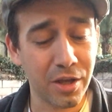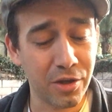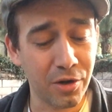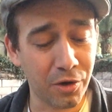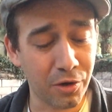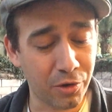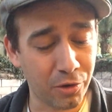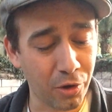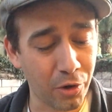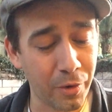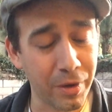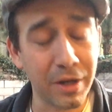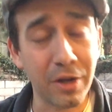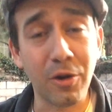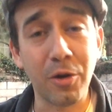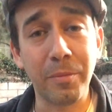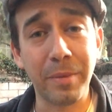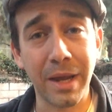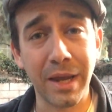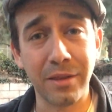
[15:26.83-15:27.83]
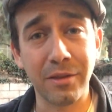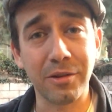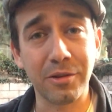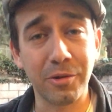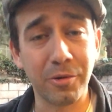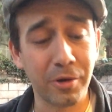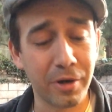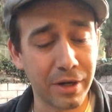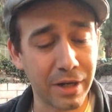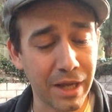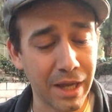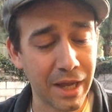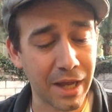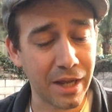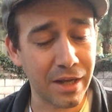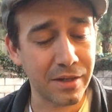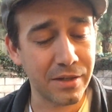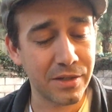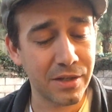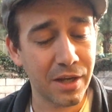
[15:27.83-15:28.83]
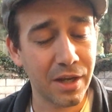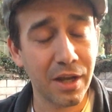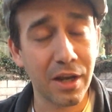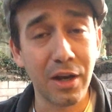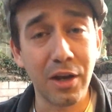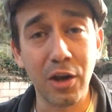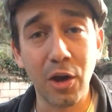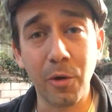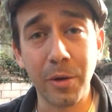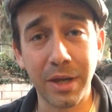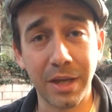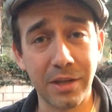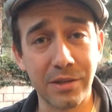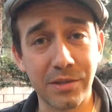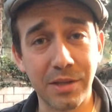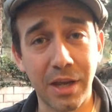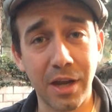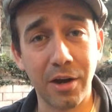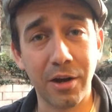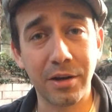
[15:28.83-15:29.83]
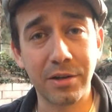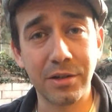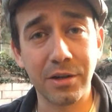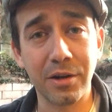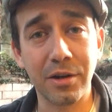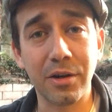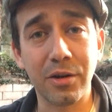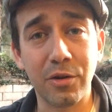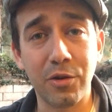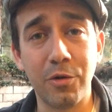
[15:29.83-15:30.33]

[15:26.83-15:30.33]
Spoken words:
you're growing in obeying the Lord and knowing his character,